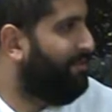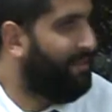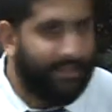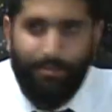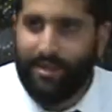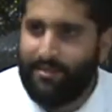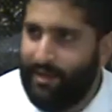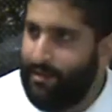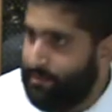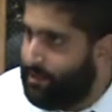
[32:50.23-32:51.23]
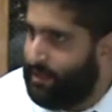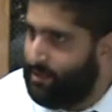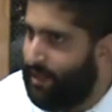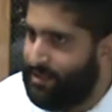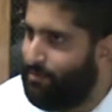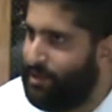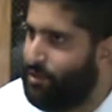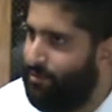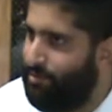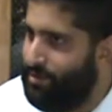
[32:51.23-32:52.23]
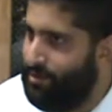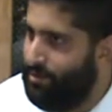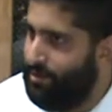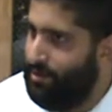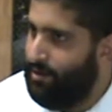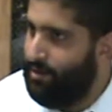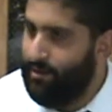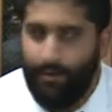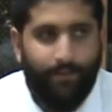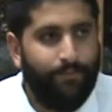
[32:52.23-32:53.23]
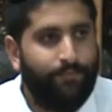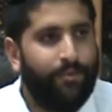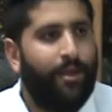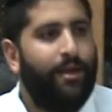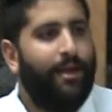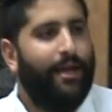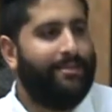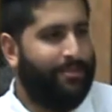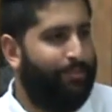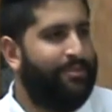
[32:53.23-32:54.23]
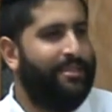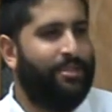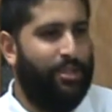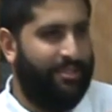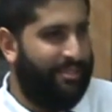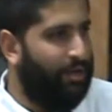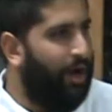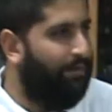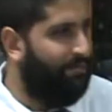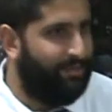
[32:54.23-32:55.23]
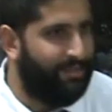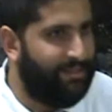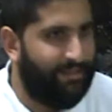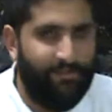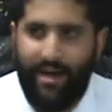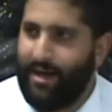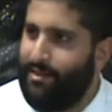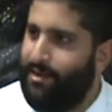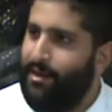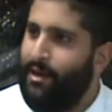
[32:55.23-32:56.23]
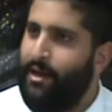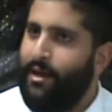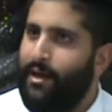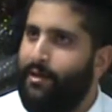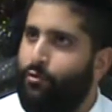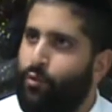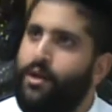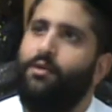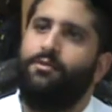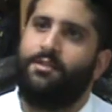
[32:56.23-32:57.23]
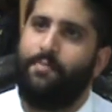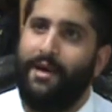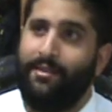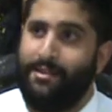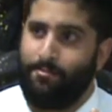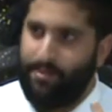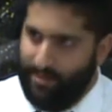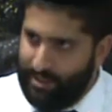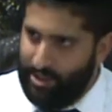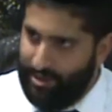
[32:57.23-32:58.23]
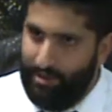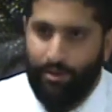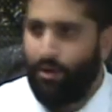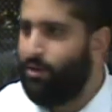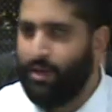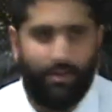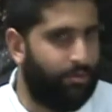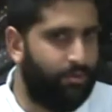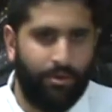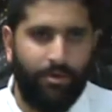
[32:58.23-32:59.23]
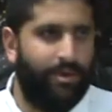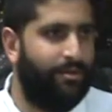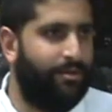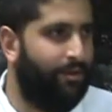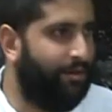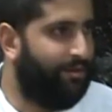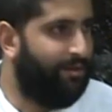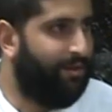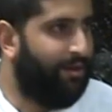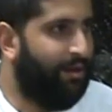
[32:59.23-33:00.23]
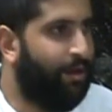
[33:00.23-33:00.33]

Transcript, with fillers: Is it because of him? Is he that special of a person? It's his position. It's the position. It's his office. It's the fact that if we don't respect this position, the whole country will go down the drain. Yeah.